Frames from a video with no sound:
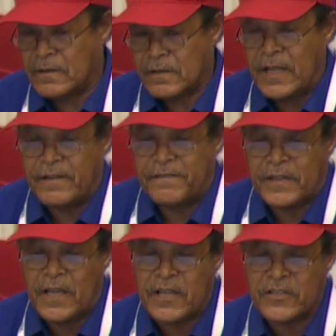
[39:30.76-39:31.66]

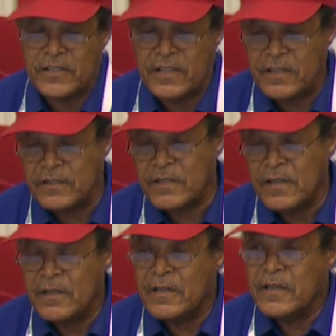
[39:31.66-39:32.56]
clarification is
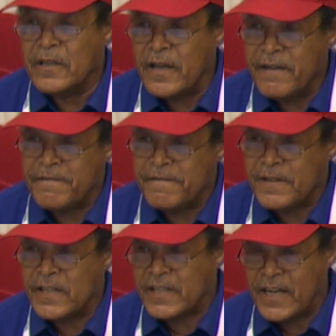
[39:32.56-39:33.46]

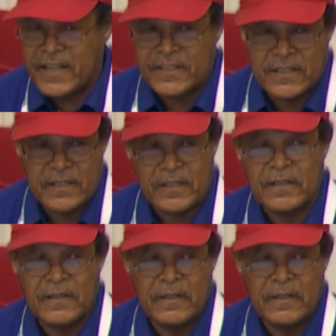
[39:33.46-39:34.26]
every country,